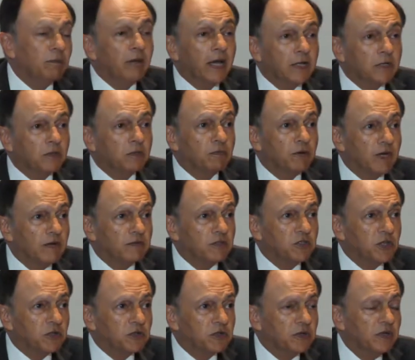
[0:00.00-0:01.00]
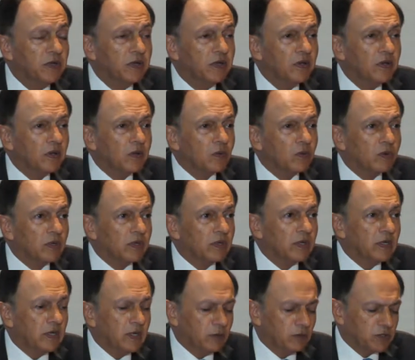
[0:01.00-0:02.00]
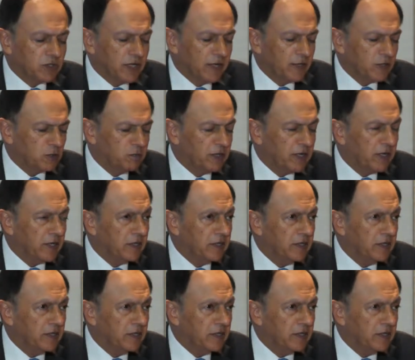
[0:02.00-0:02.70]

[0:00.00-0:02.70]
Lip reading: back to the private sector, where I was asked by